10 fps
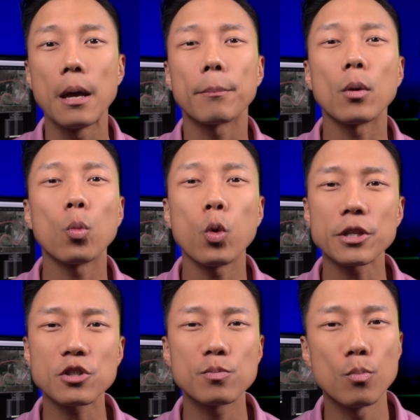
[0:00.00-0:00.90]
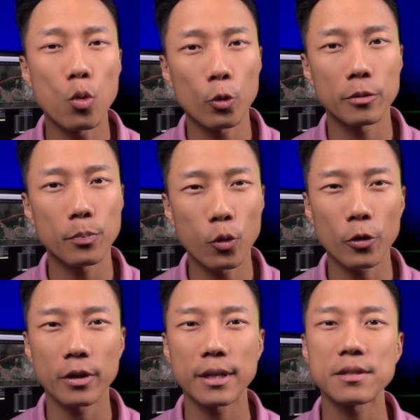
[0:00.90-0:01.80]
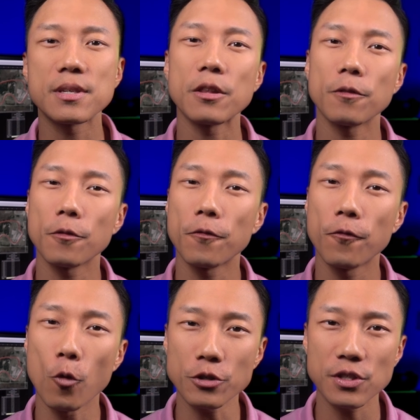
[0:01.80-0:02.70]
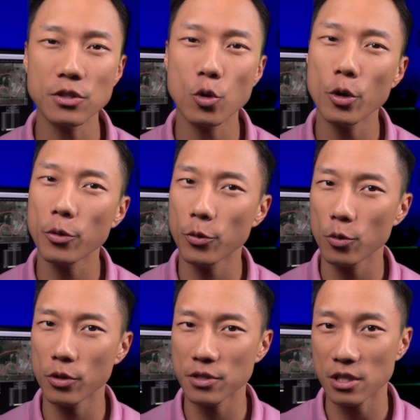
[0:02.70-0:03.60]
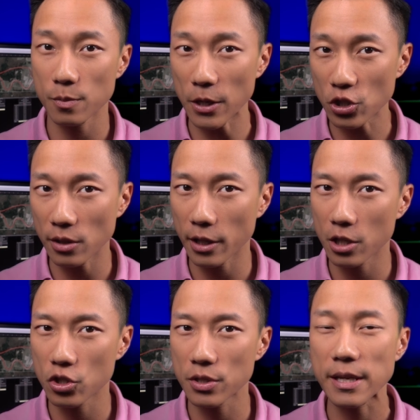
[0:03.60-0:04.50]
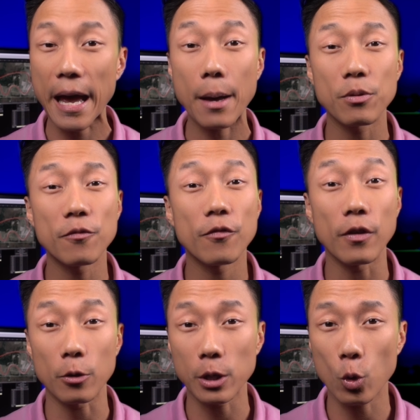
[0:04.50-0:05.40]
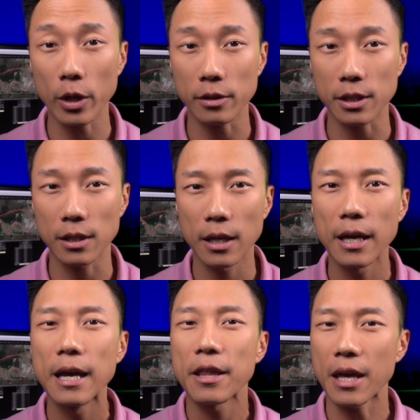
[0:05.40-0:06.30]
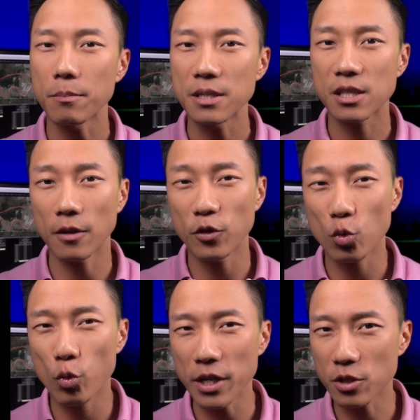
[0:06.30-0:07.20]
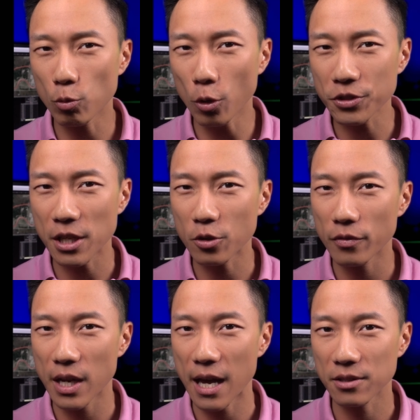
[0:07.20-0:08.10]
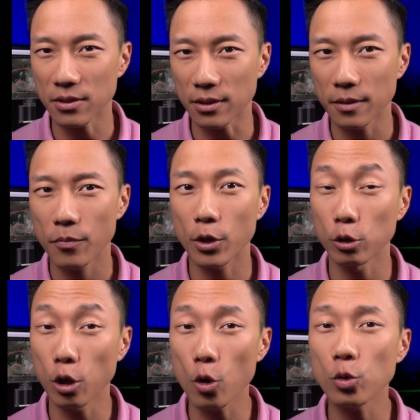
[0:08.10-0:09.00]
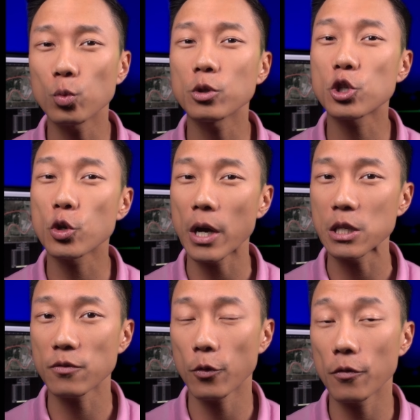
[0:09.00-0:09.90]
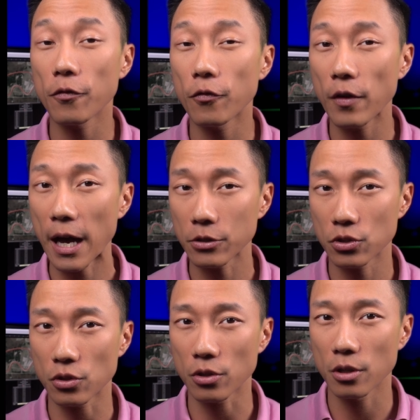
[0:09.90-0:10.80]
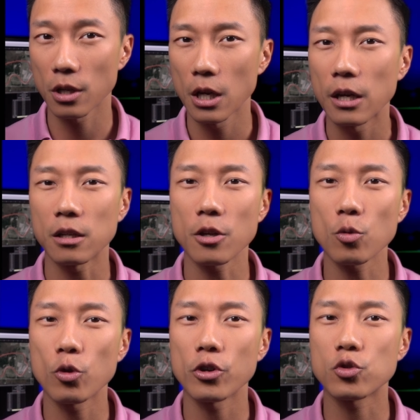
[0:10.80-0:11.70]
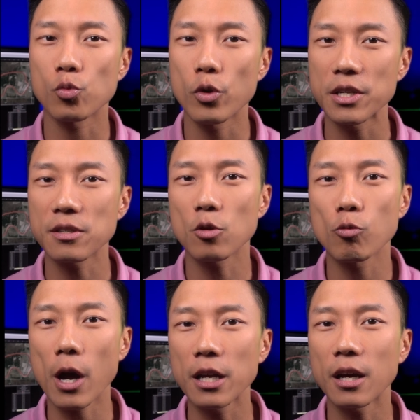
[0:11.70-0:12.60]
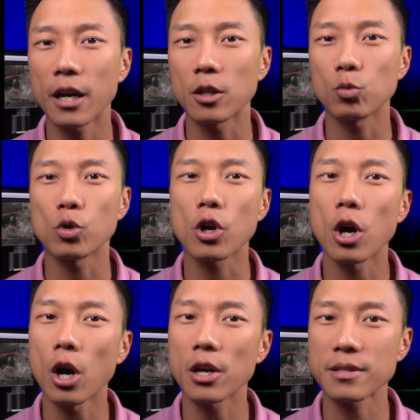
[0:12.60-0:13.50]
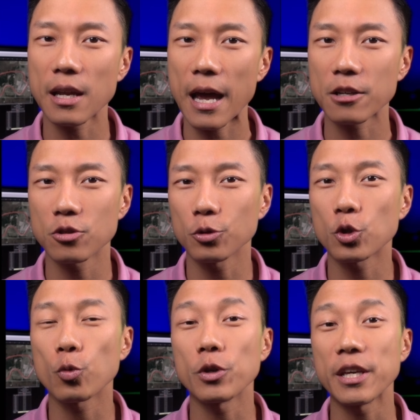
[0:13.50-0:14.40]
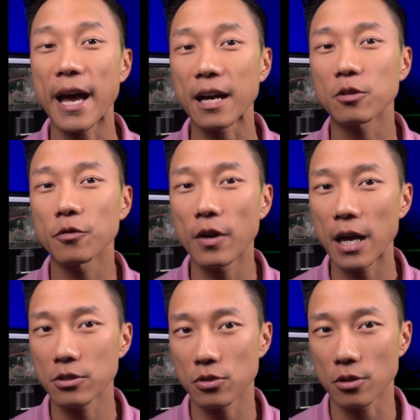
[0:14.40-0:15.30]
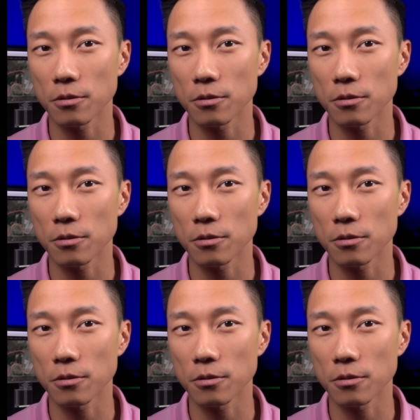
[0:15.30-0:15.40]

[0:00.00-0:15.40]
But what's more important is that the forces going through the suspension linkages happen very quickly. That means if you raise the roll center of an axle, the load will transfer faster. In other words, raising the ride height will cause that axle to react faster.